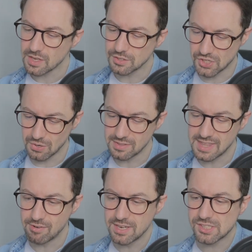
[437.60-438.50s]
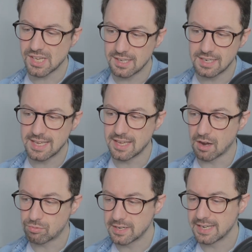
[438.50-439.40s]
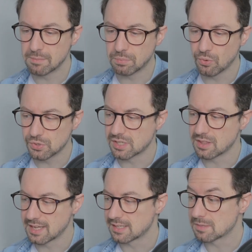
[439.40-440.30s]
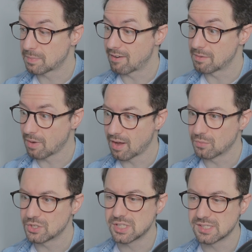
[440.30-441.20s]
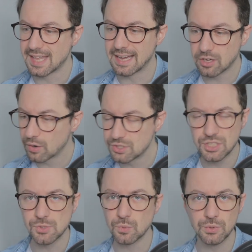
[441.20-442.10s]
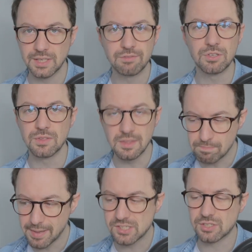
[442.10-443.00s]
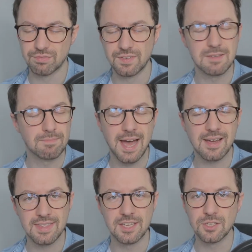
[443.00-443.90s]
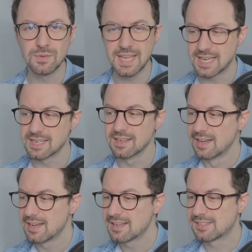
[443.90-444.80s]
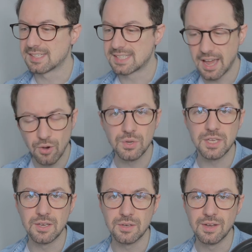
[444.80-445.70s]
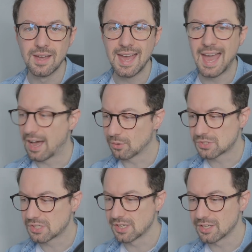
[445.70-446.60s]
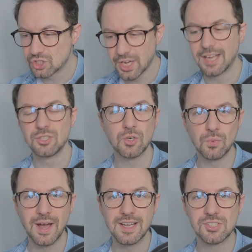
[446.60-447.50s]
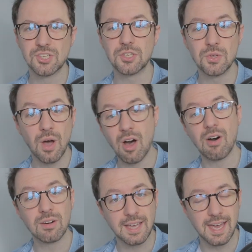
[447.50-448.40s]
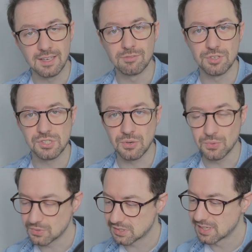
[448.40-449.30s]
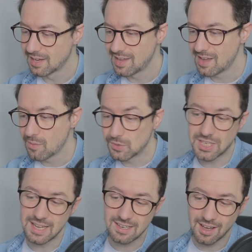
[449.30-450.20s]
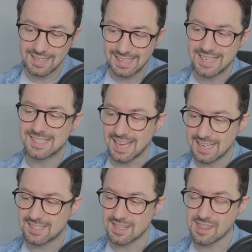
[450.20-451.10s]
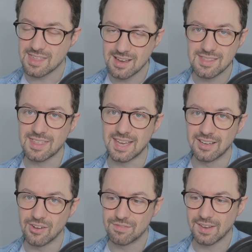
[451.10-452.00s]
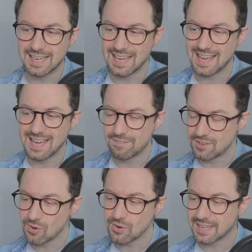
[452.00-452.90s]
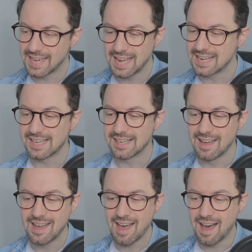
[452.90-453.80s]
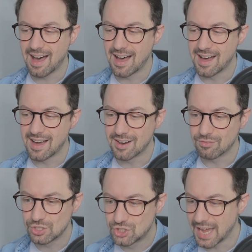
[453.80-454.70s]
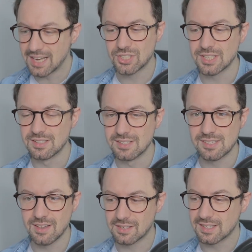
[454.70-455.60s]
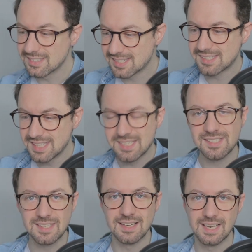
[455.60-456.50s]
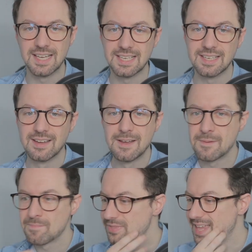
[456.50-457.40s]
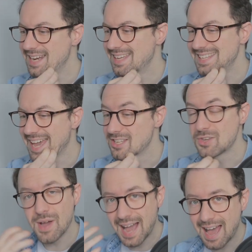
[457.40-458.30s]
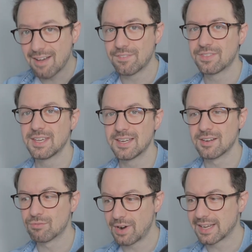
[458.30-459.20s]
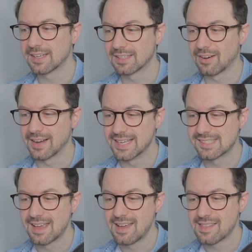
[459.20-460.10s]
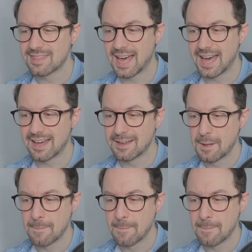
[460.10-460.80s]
So there is certainly a really important thing to bear in mind, which is that coaches will give you the best feedback that you need to tell you how to change your ways so you are getting results, which then kind of leads into the third thing of like, if you're getting uh, rejections consistently, then yeah, you have to recognize that